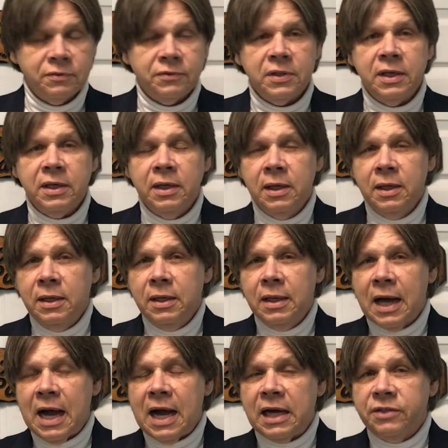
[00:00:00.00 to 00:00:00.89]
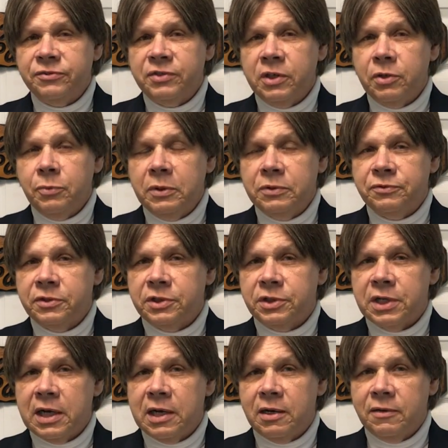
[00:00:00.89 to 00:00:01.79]
See, Isaac was the
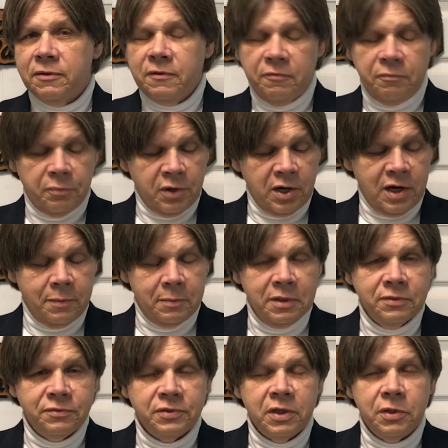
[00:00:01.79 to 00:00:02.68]
child of promise.